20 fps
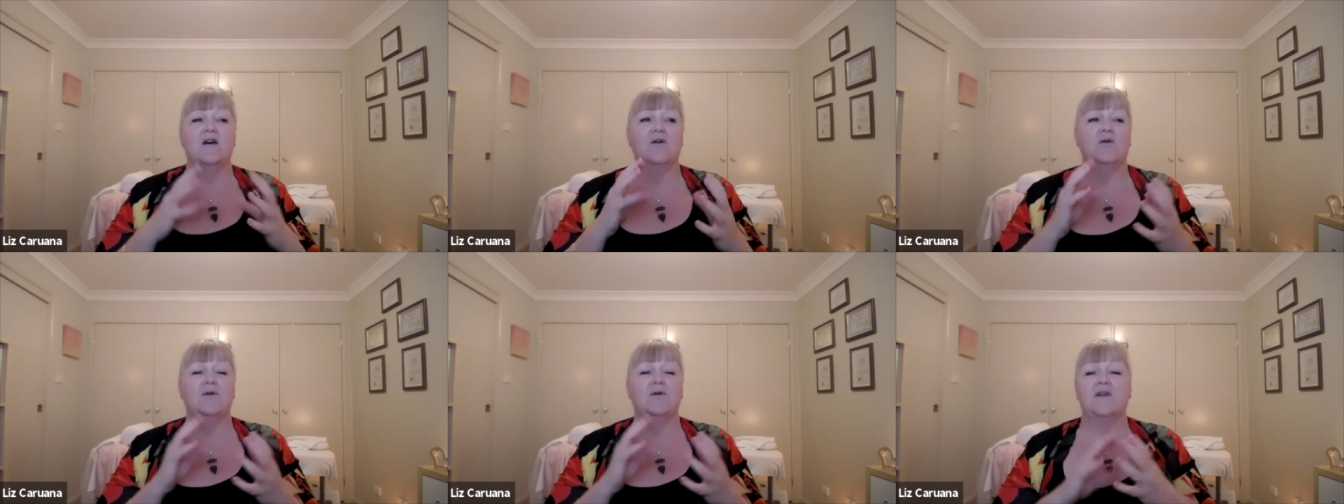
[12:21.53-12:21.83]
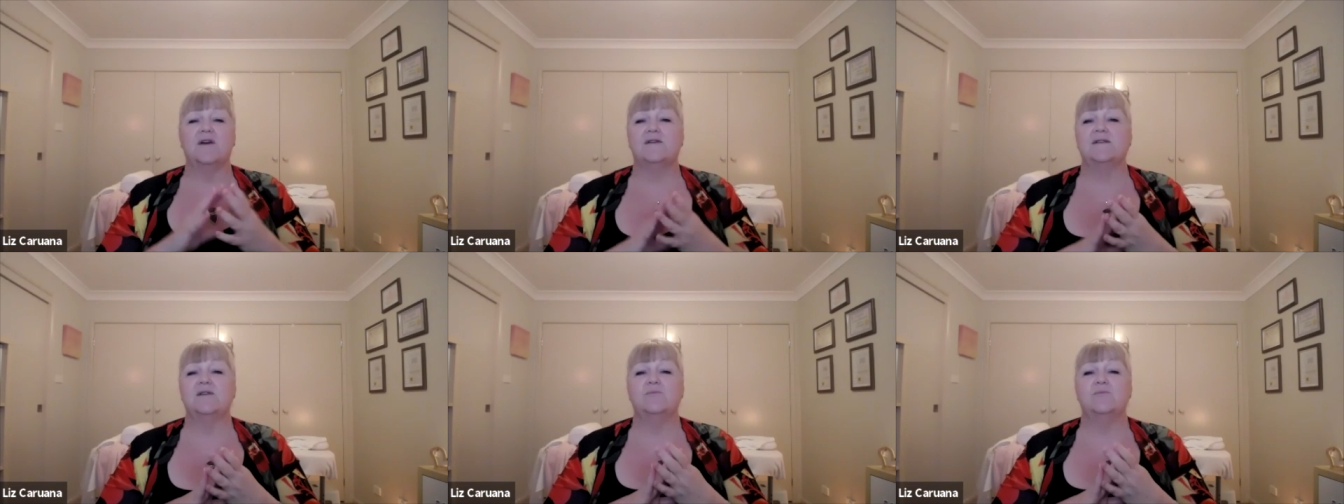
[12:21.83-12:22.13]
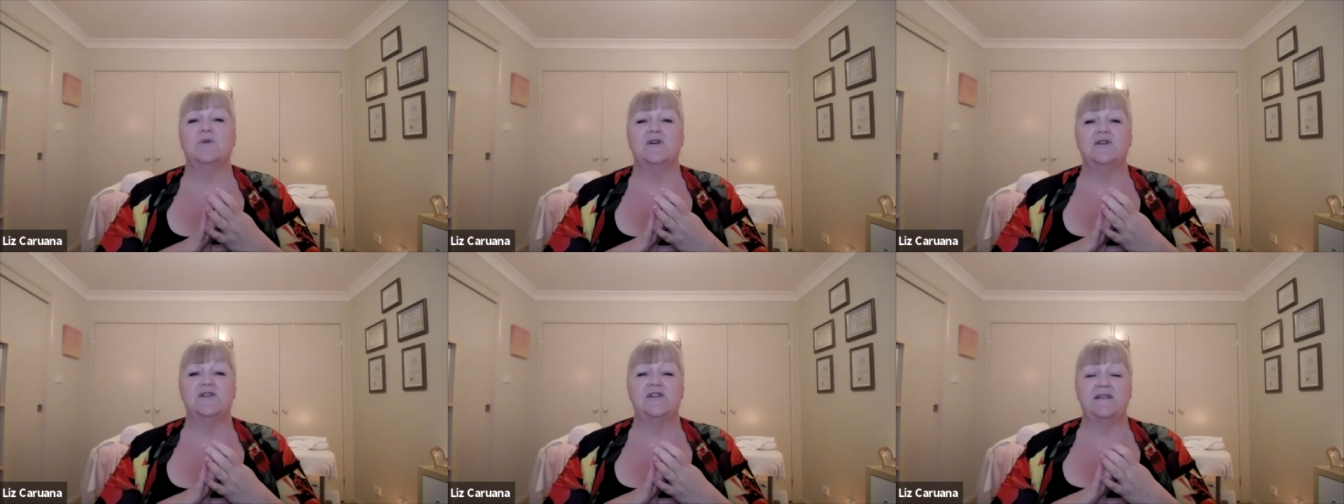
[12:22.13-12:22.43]
or those
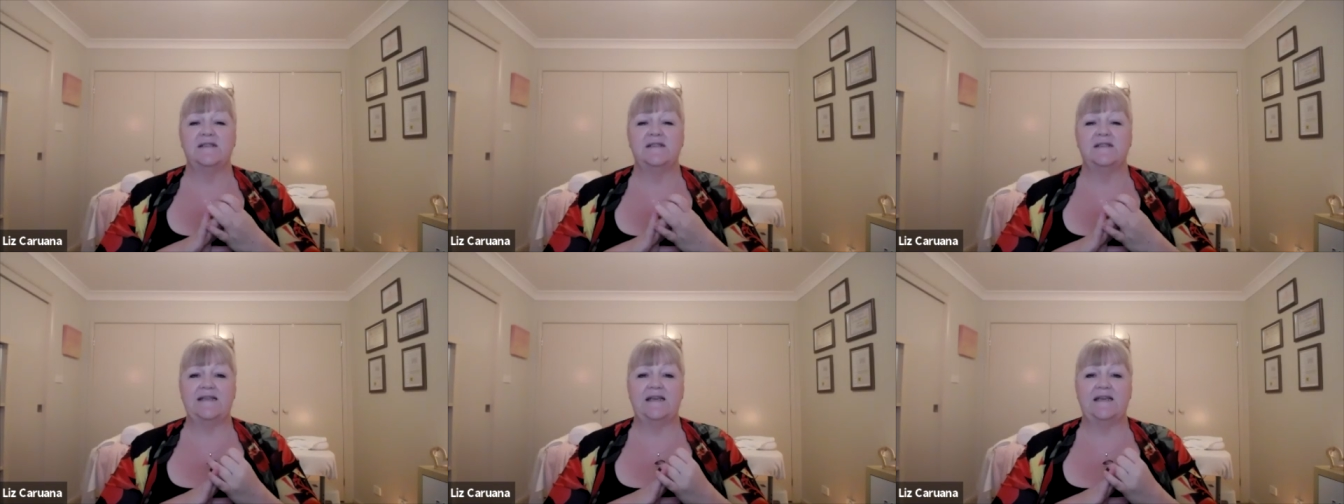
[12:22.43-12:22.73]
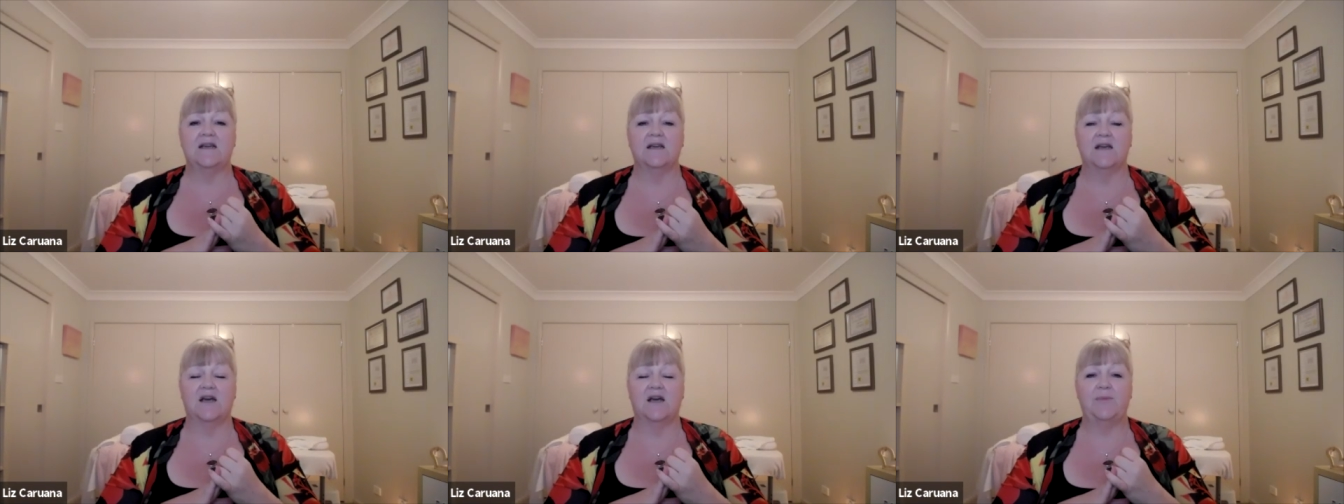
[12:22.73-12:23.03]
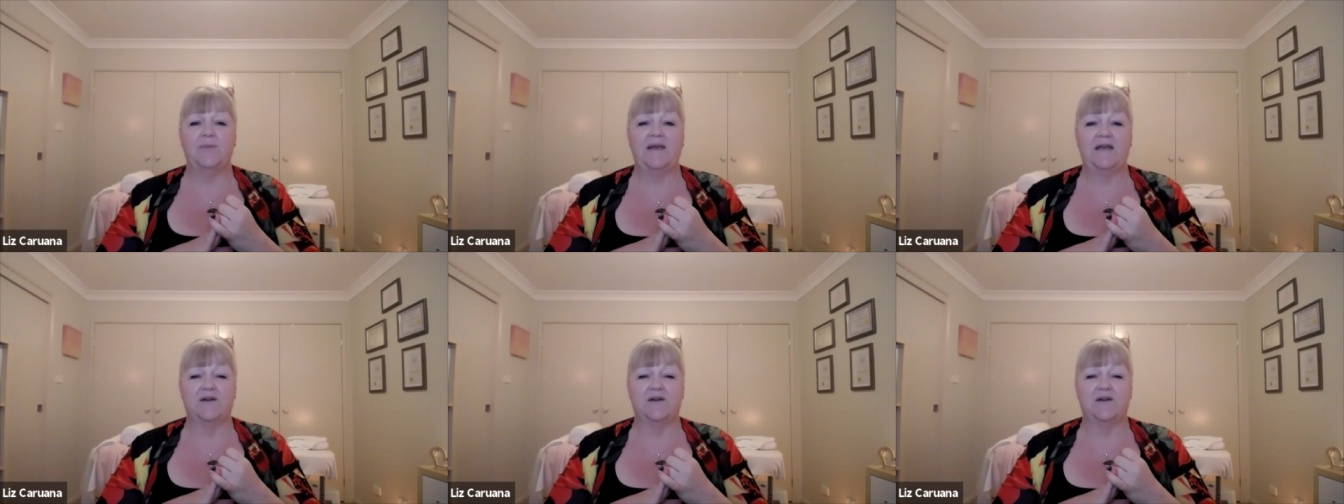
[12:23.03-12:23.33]
emotions that are
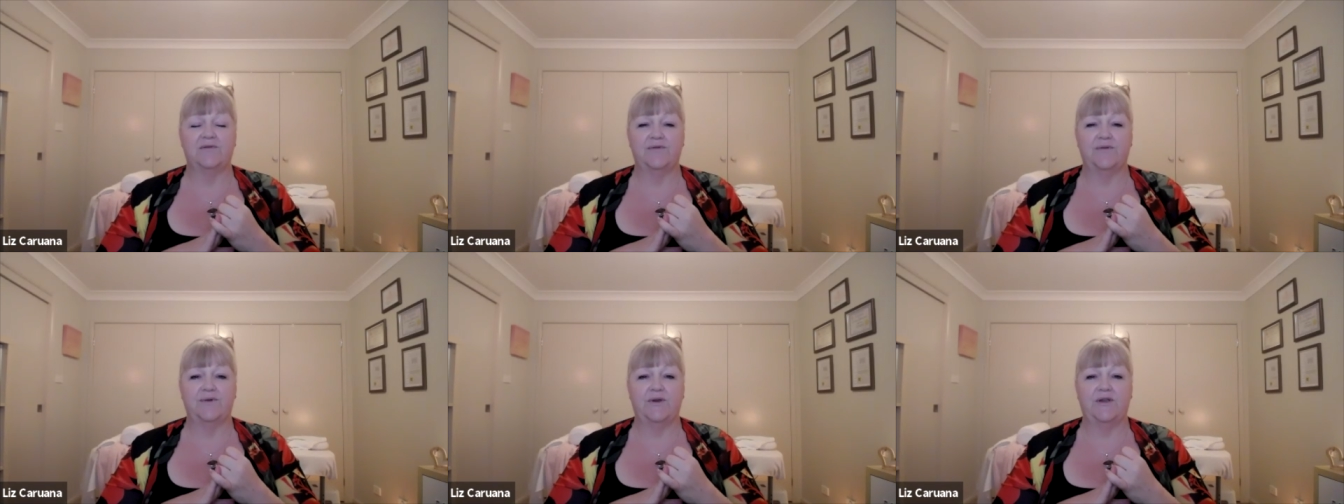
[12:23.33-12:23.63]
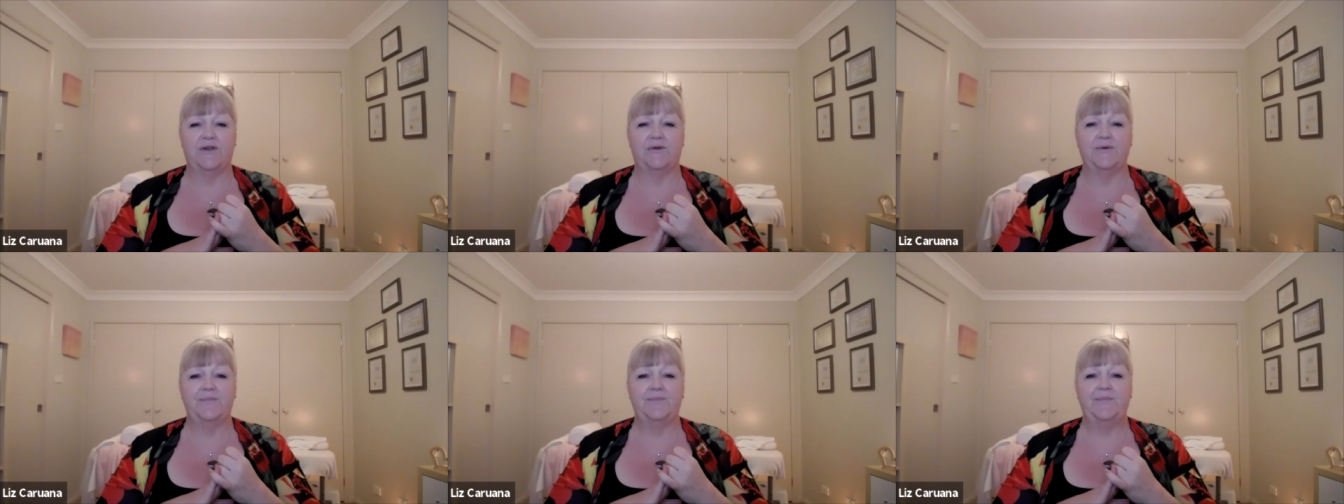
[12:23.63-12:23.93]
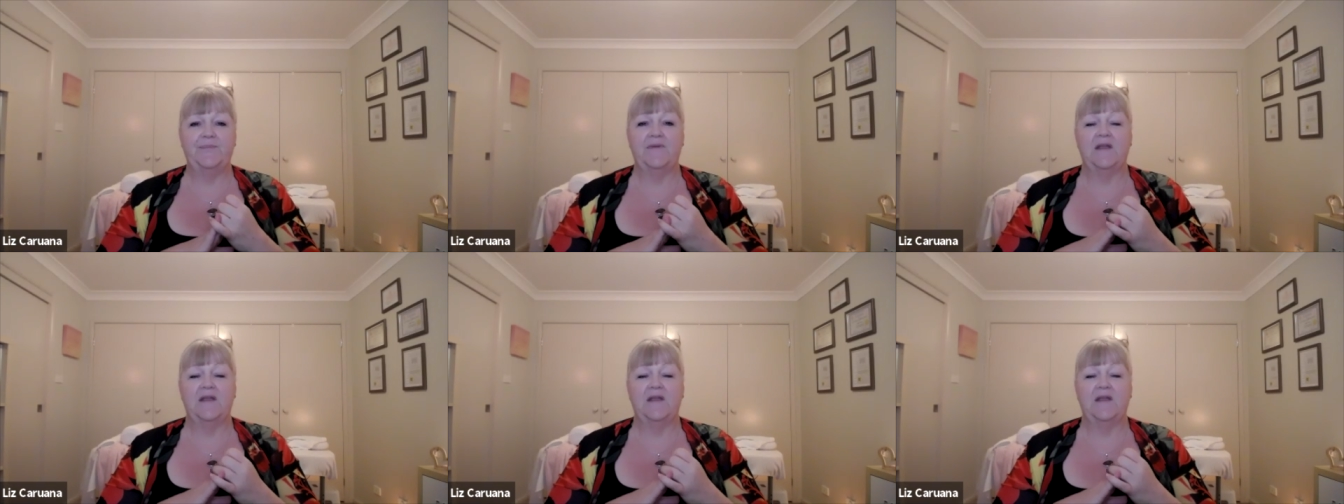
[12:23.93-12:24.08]
coming up for you.